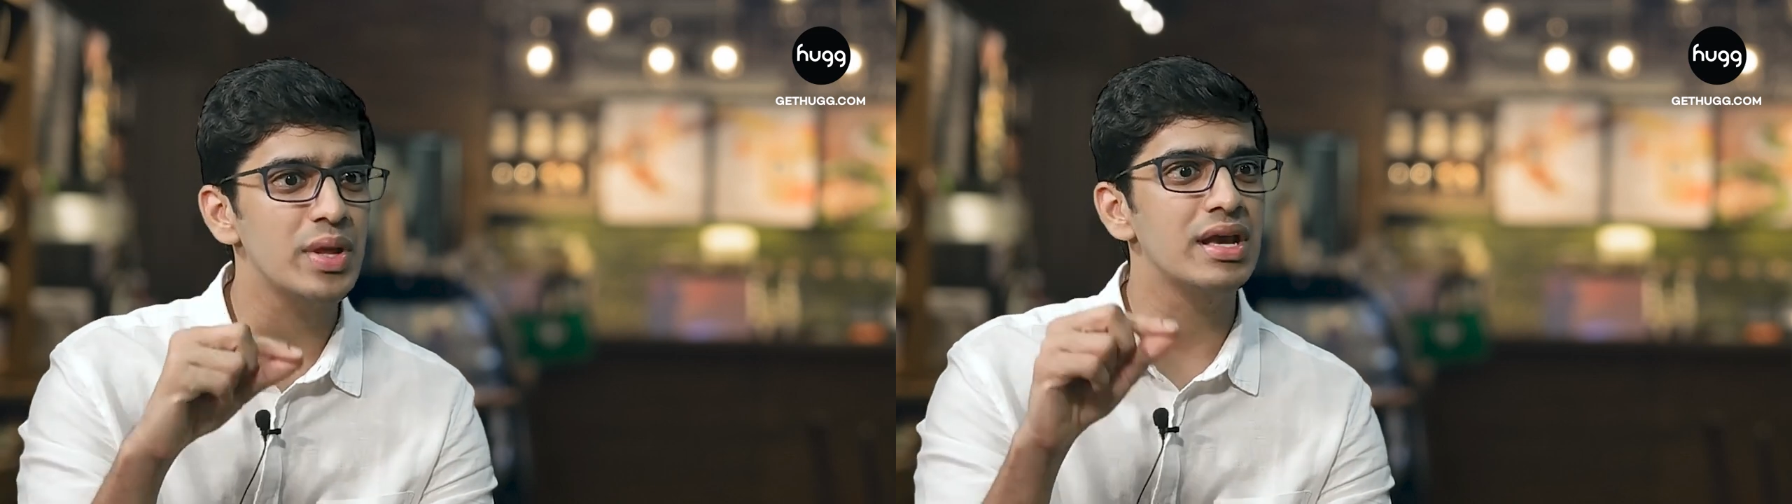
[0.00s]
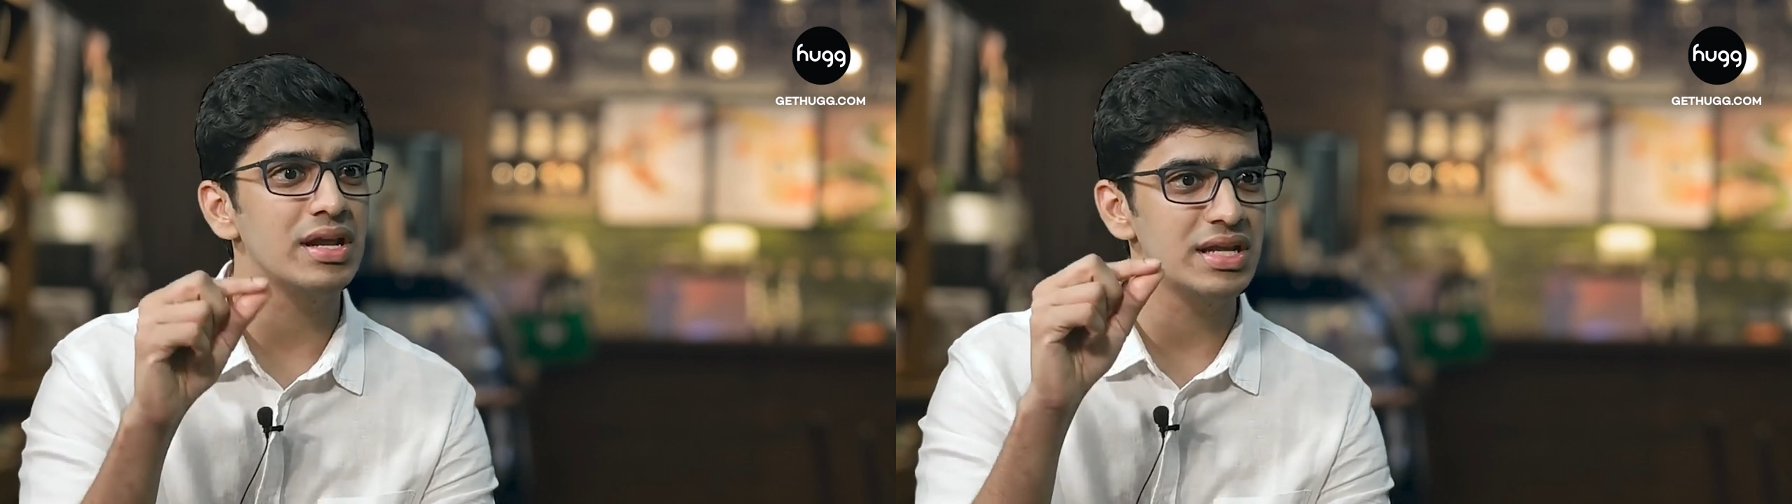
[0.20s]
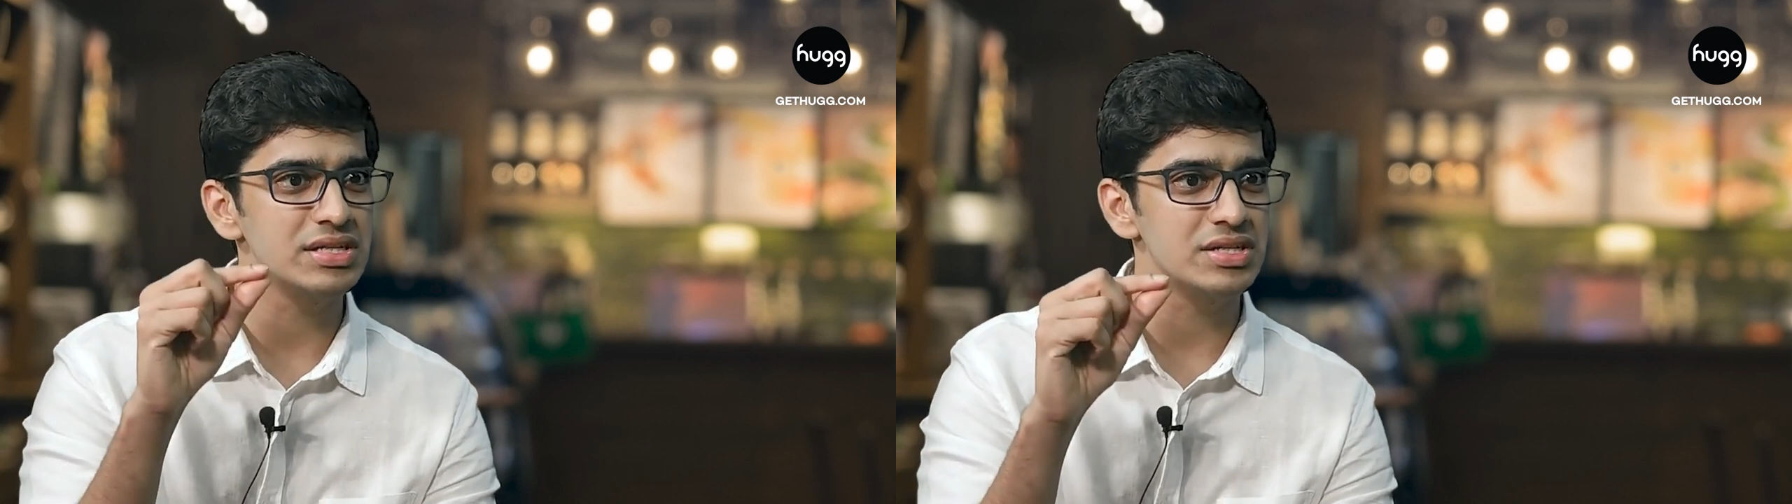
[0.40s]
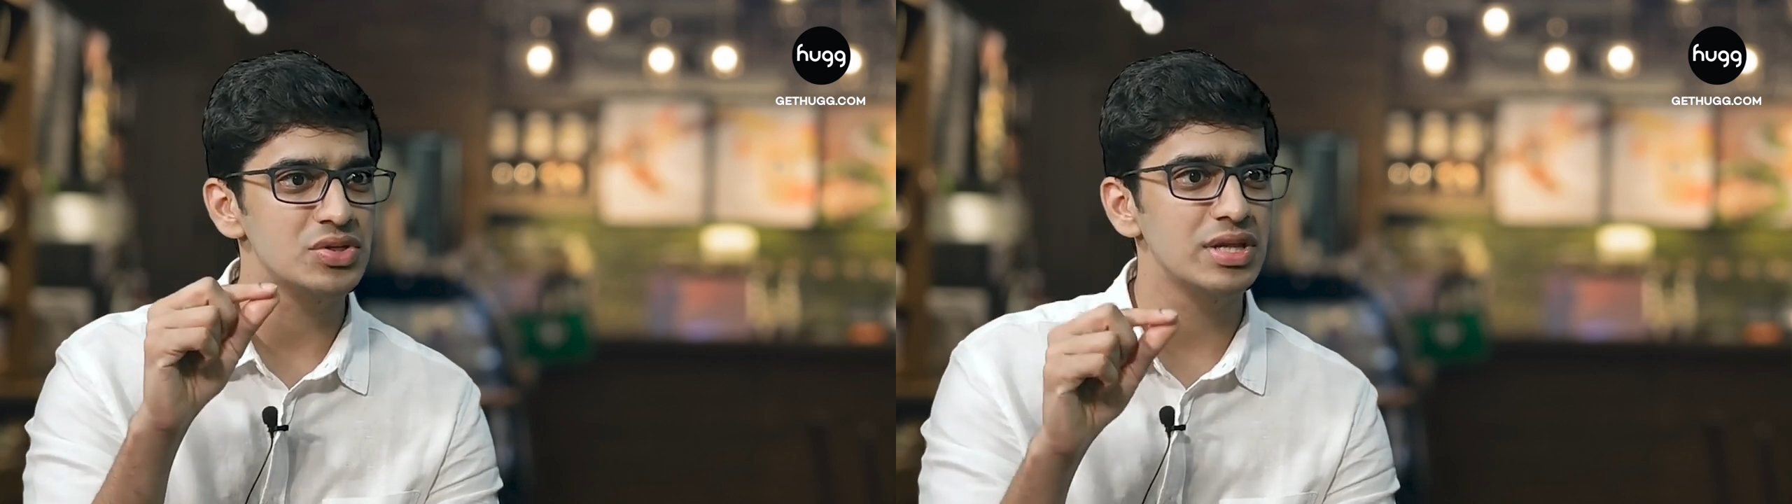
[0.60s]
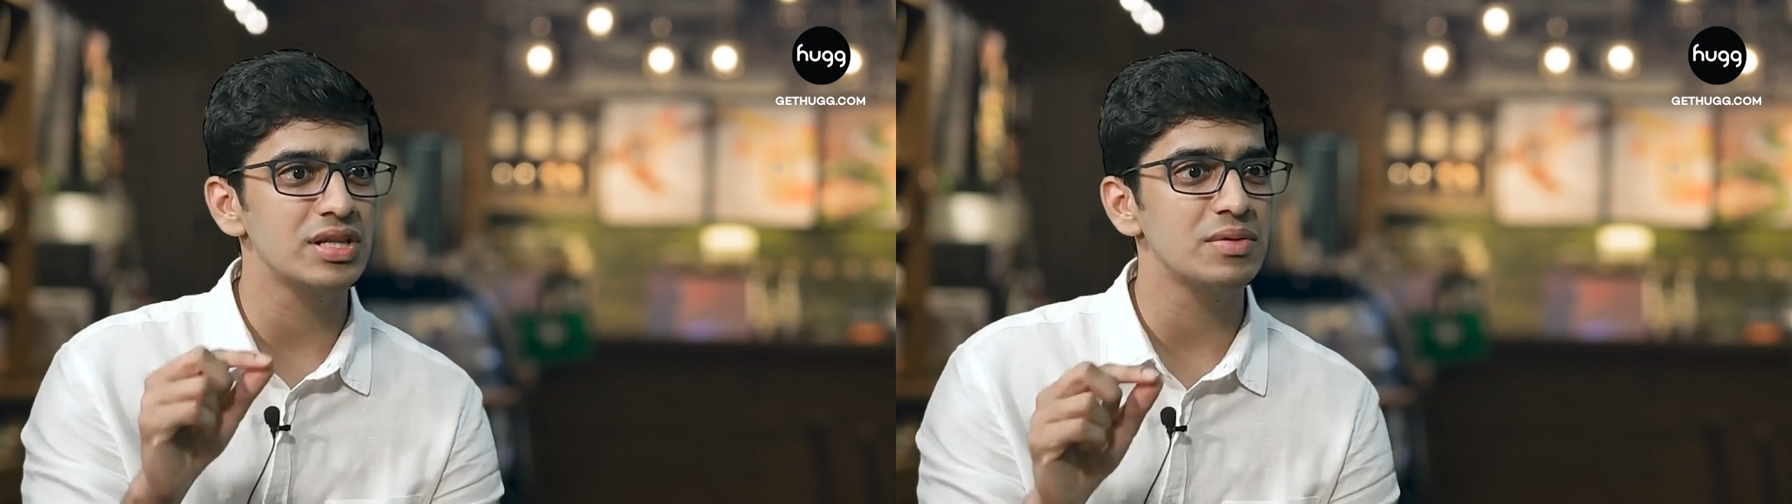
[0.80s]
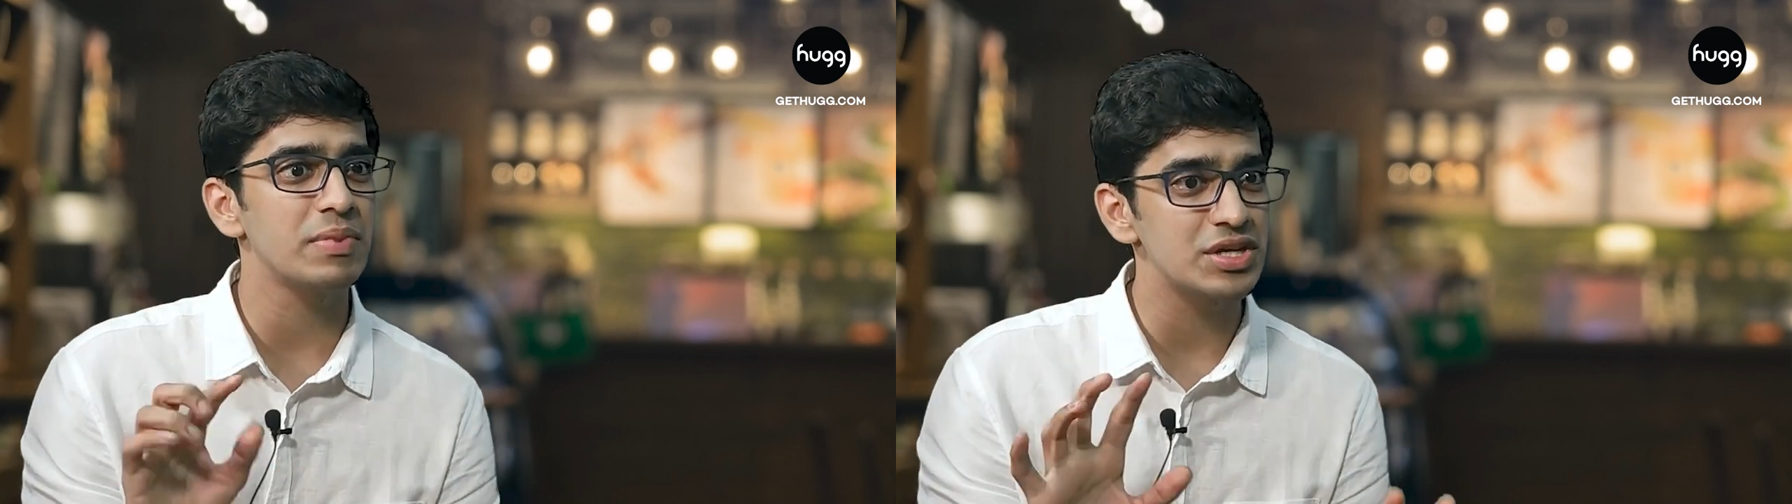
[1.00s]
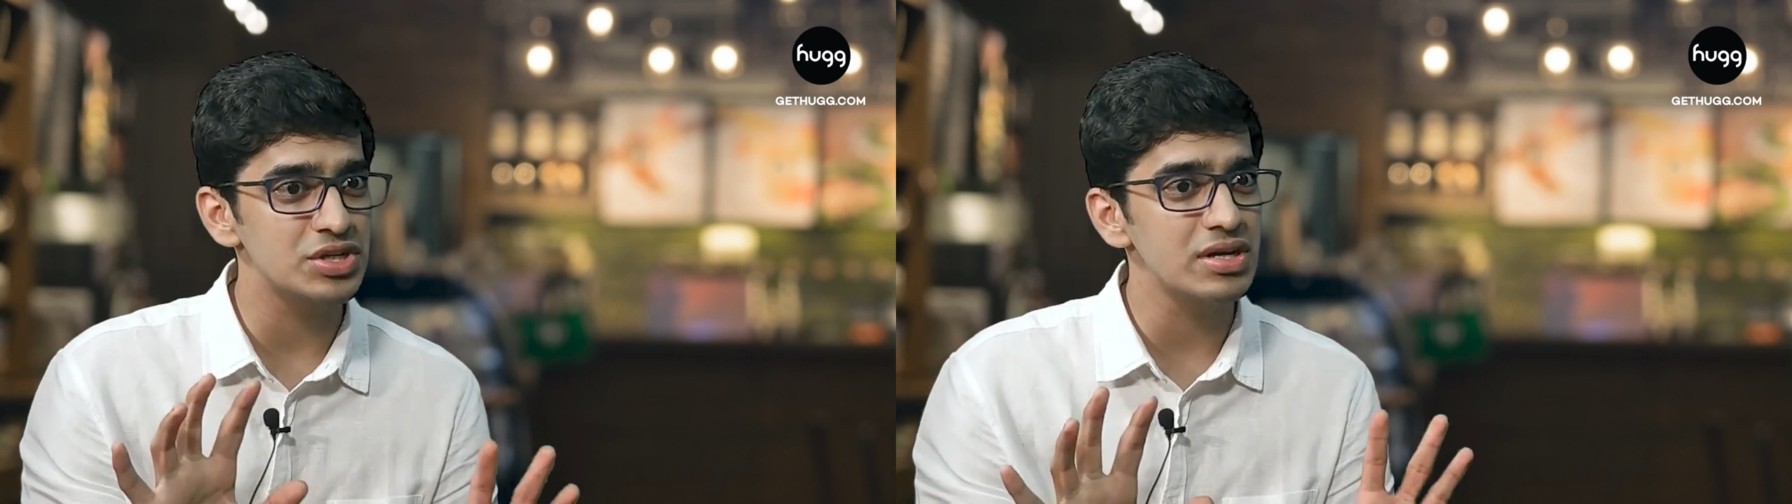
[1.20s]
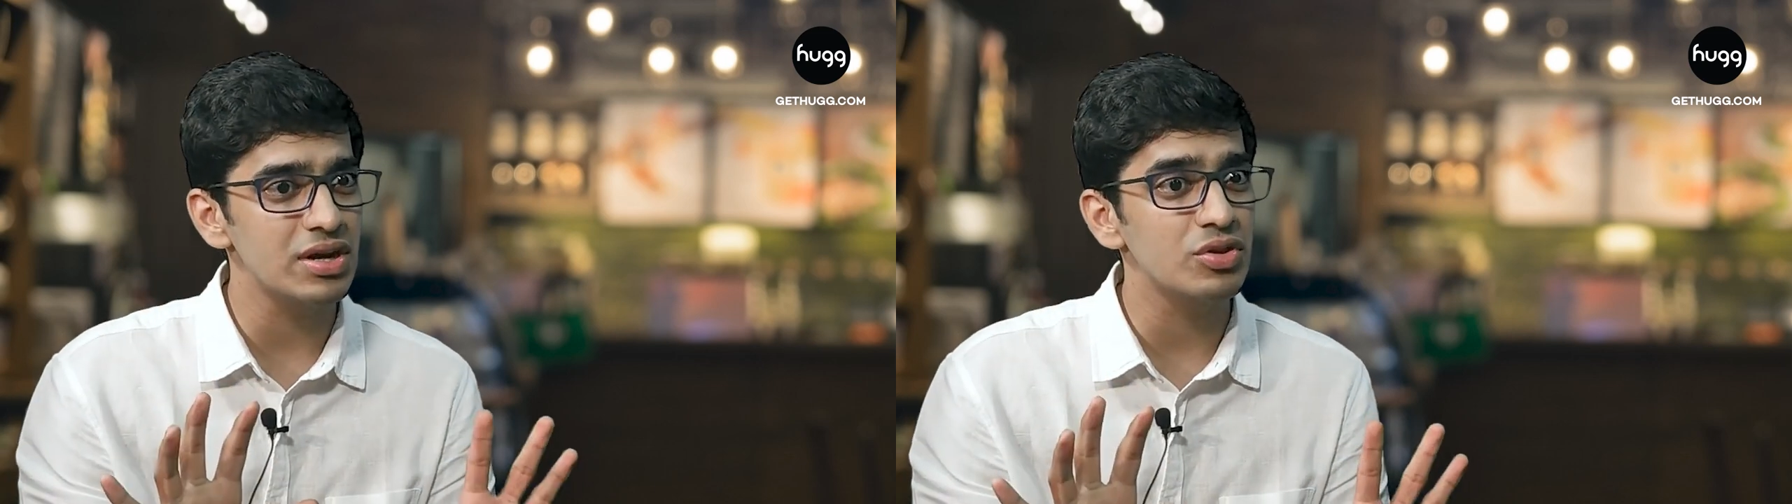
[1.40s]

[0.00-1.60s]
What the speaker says: increase it so that the patient